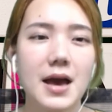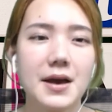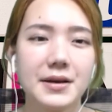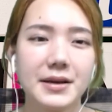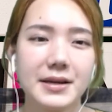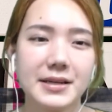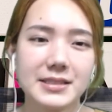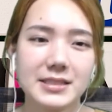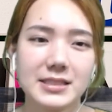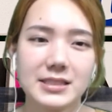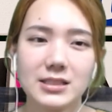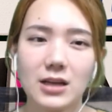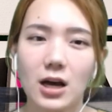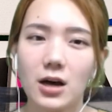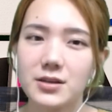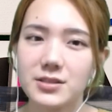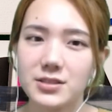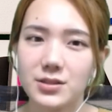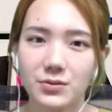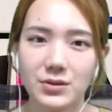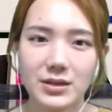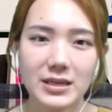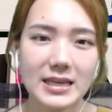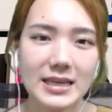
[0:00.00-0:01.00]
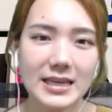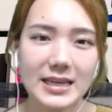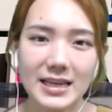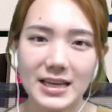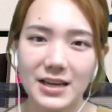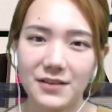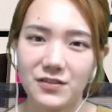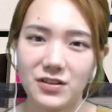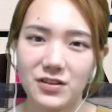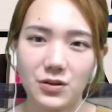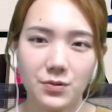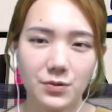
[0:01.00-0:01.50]
is also key
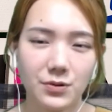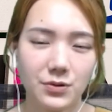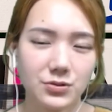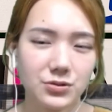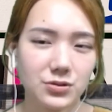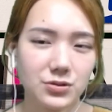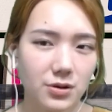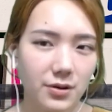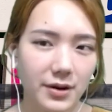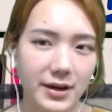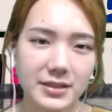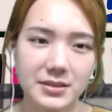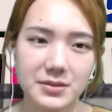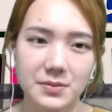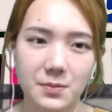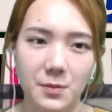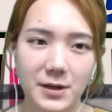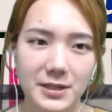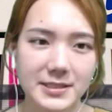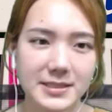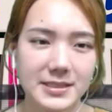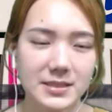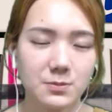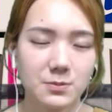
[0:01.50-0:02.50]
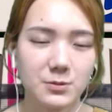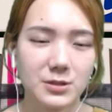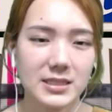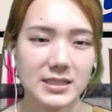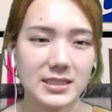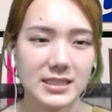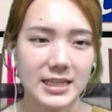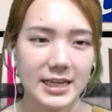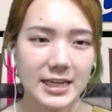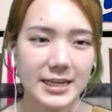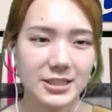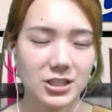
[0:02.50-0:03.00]
if you're trying to practice
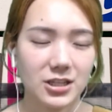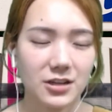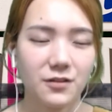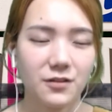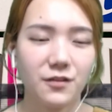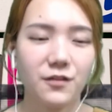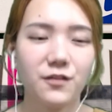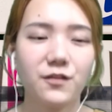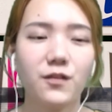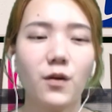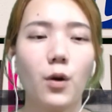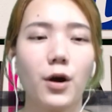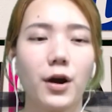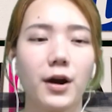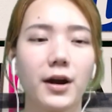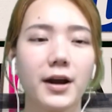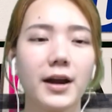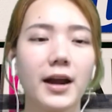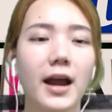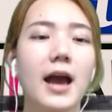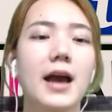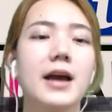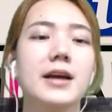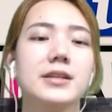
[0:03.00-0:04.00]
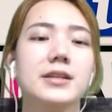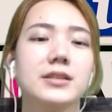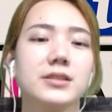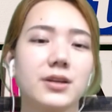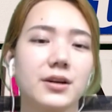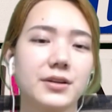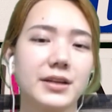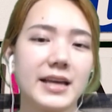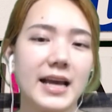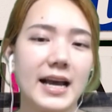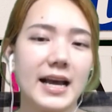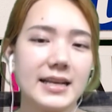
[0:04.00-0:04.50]
pronunciation. 4. Try
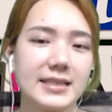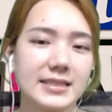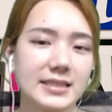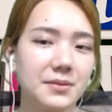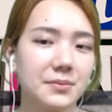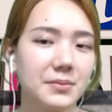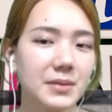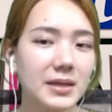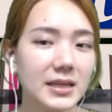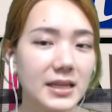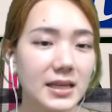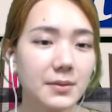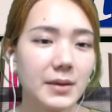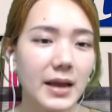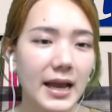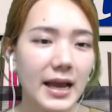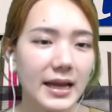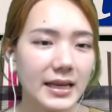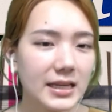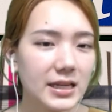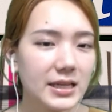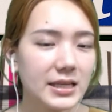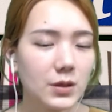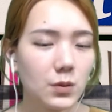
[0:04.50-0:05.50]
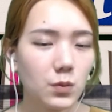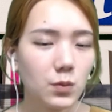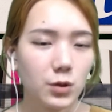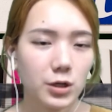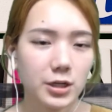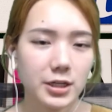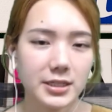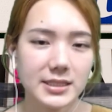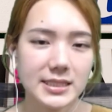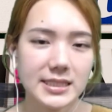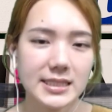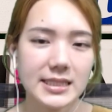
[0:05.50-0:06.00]
to guess the meaning of any new
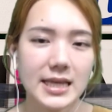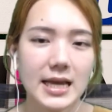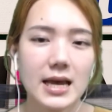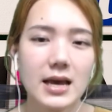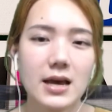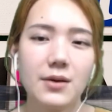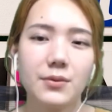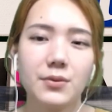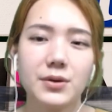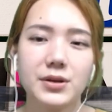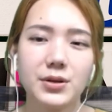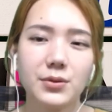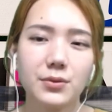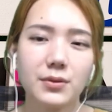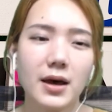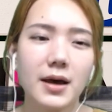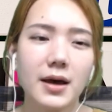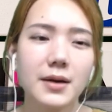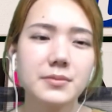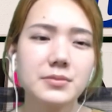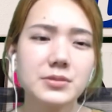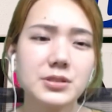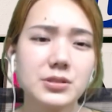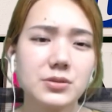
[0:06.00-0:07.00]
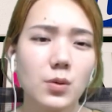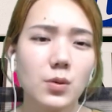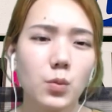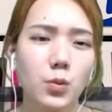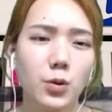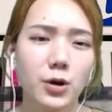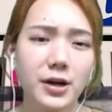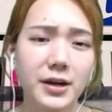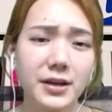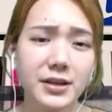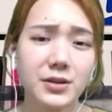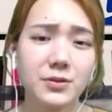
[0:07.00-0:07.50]
words. When you come to a
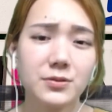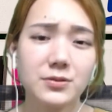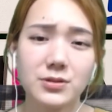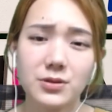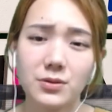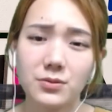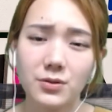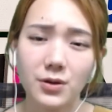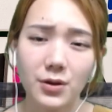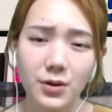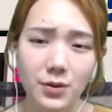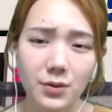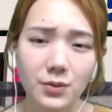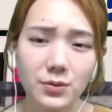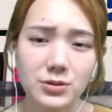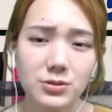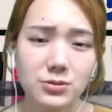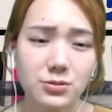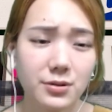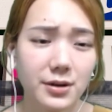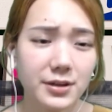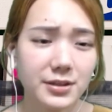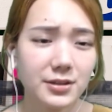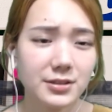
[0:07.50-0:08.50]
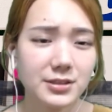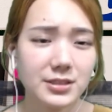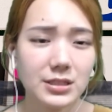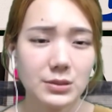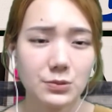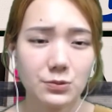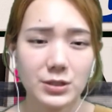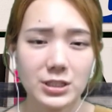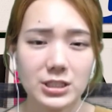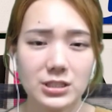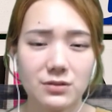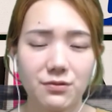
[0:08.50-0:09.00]
word you don't know, try not to
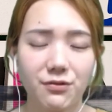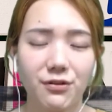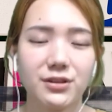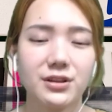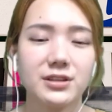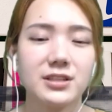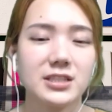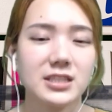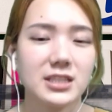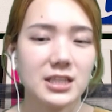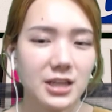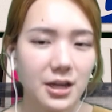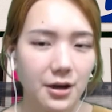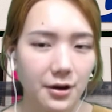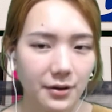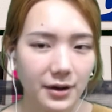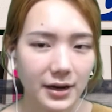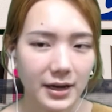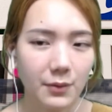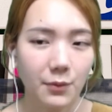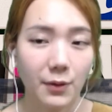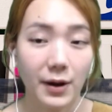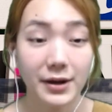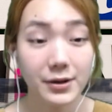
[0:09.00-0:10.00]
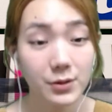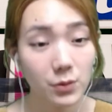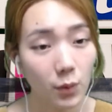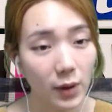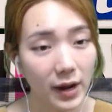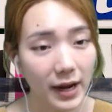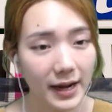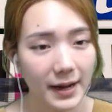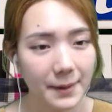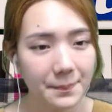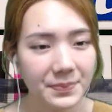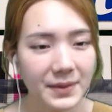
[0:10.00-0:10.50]
reach for the dictionary right
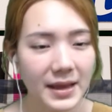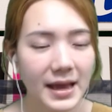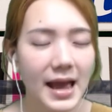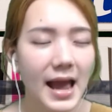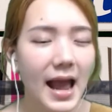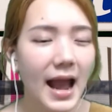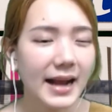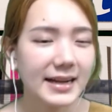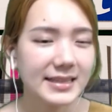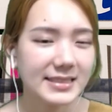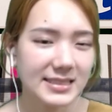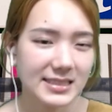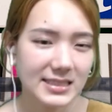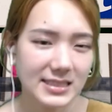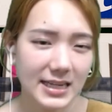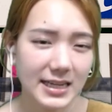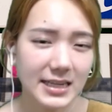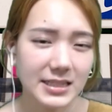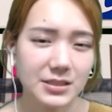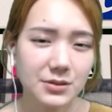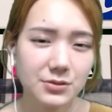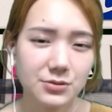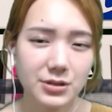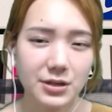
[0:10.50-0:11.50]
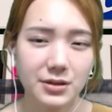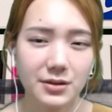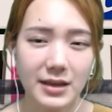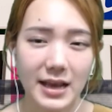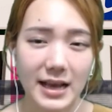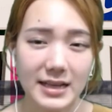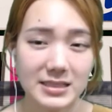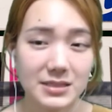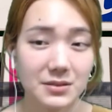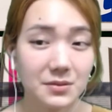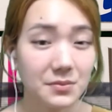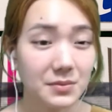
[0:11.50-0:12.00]
away. Instead, you try to
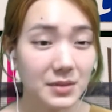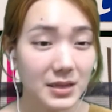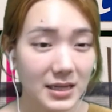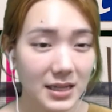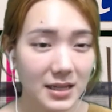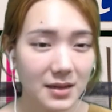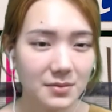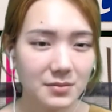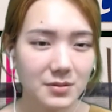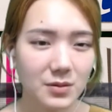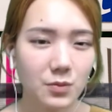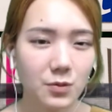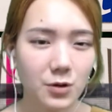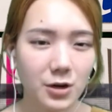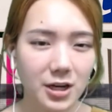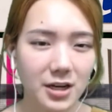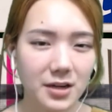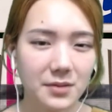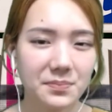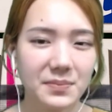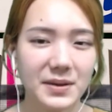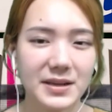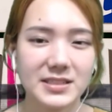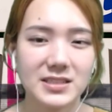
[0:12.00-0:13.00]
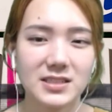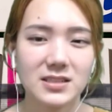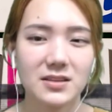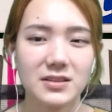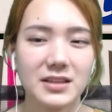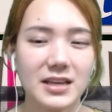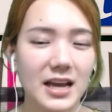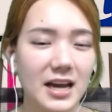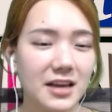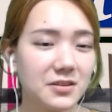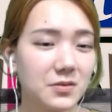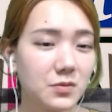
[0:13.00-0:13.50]
guess the meaning of the word based on
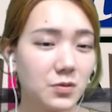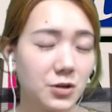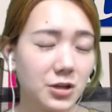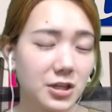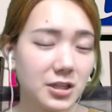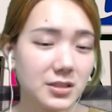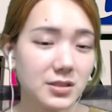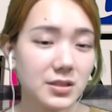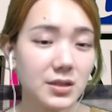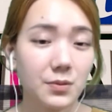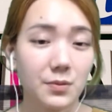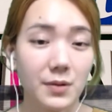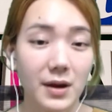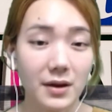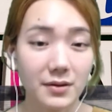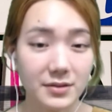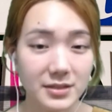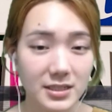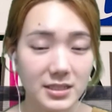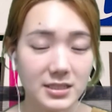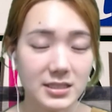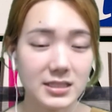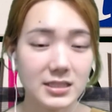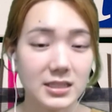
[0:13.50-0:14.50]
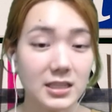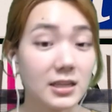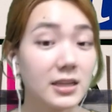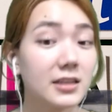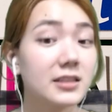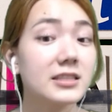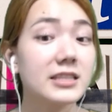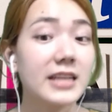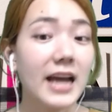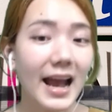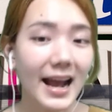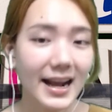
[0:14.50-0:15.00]
the other words around it, the
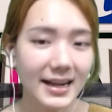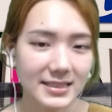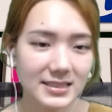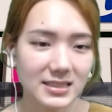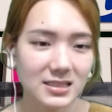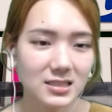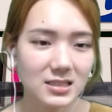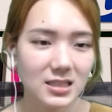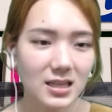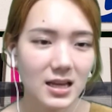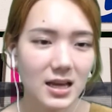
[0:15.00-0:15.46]
context.